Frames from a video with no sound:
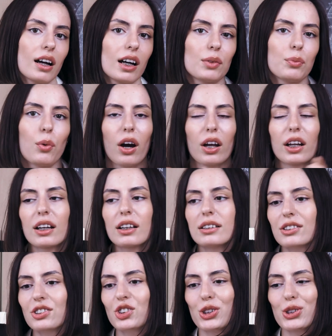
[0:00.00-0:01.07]
I'd want to
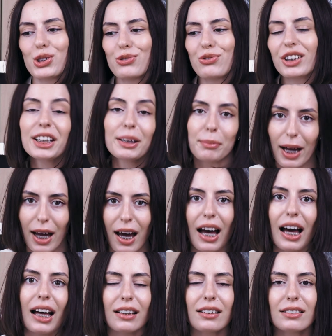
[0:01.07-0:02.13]
just
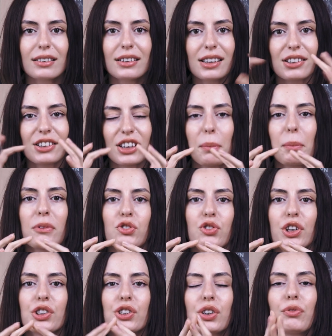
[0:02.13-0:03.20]
recommend this type of
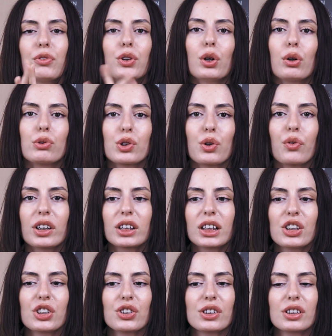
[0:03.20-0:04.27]
strategy for those who are
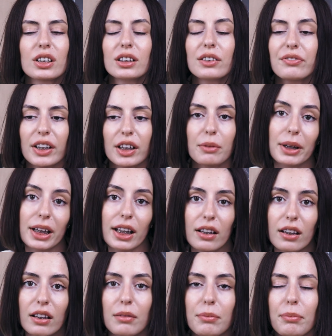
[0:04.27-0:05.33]
just in the very
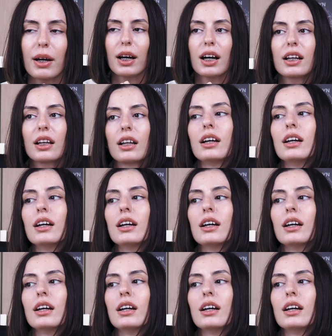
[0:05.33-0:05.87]
beginning, but